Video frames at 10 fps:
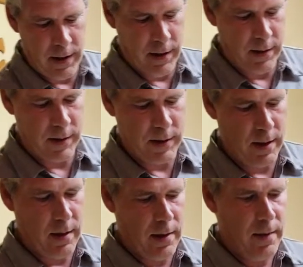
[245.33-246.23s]
is
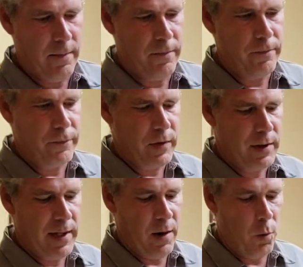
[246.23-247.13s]

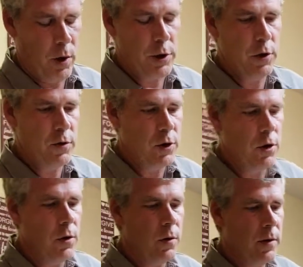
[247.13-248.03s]
that what you
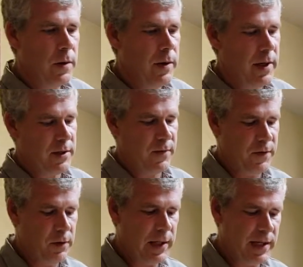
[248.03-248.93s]
do is if
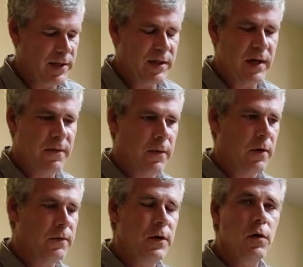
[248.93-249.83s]
you let it sit for
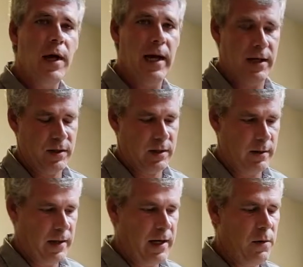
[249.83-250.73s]
a few days,
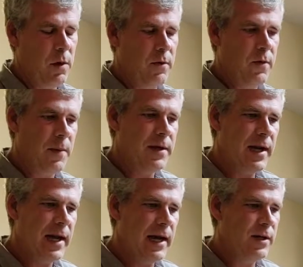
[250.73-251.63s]
anywhere from a
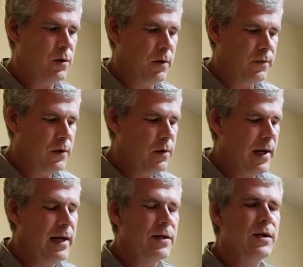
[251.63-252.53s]
day to a few
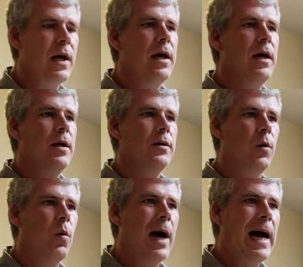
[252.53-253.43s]
days, the
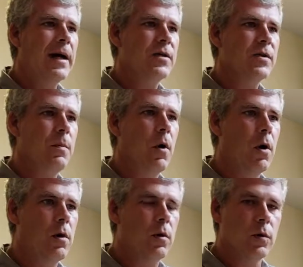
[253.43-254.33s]
wax
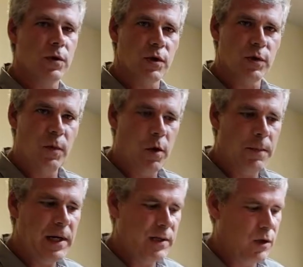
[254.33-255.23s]
particles, the small
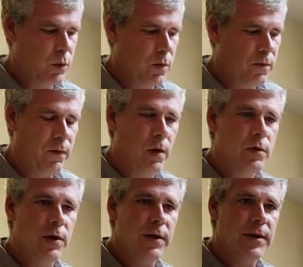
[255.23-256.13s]
pieces, will float
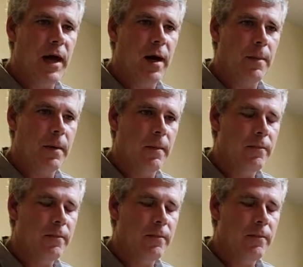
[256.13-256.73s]
to the top.